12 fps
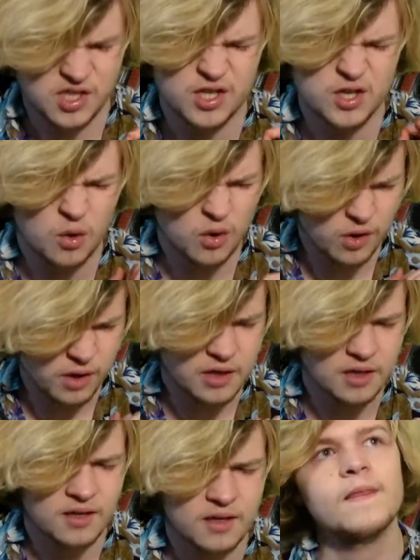so good.
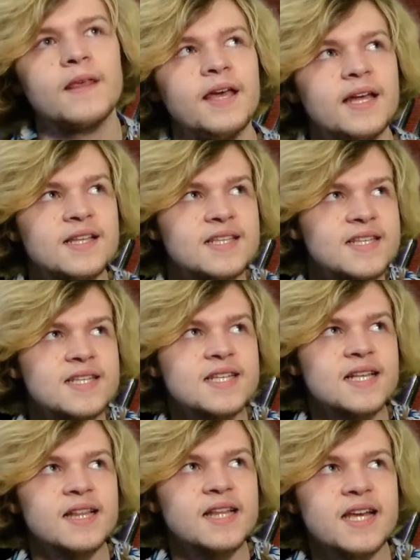It's
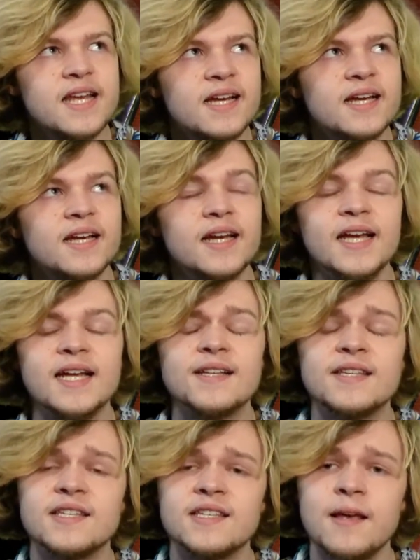sleek. It's
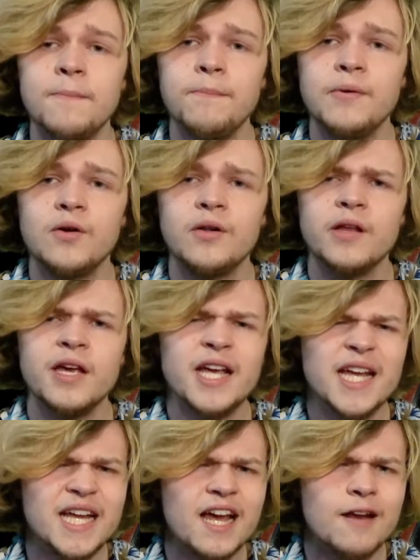simple,
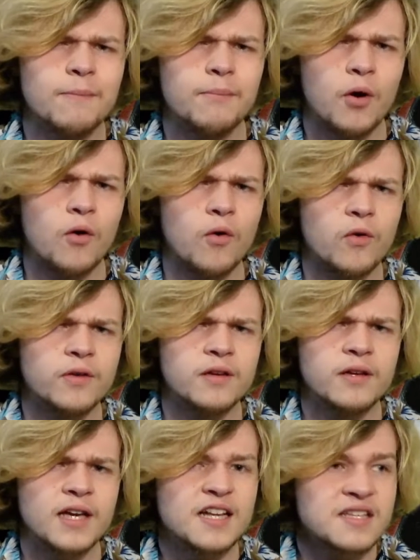yet bold.
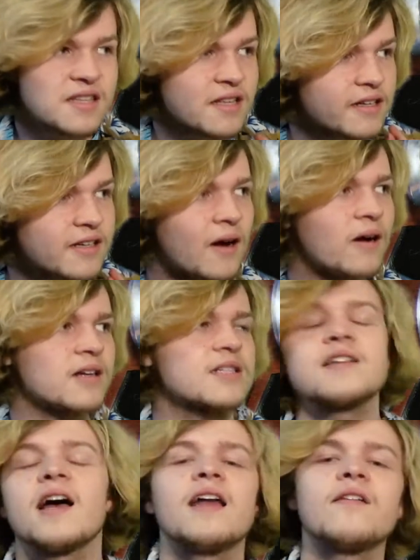It's the dark
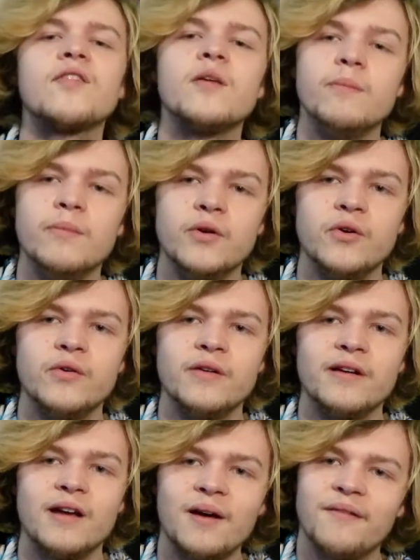side of the
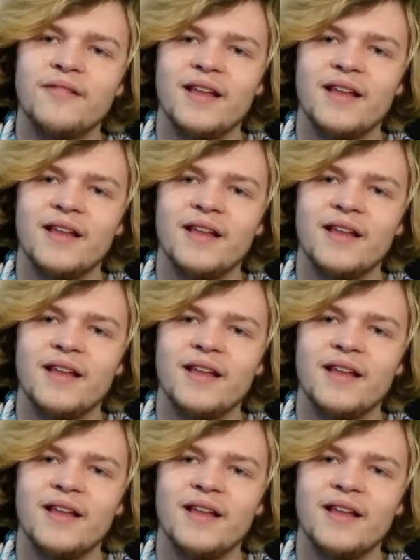moon of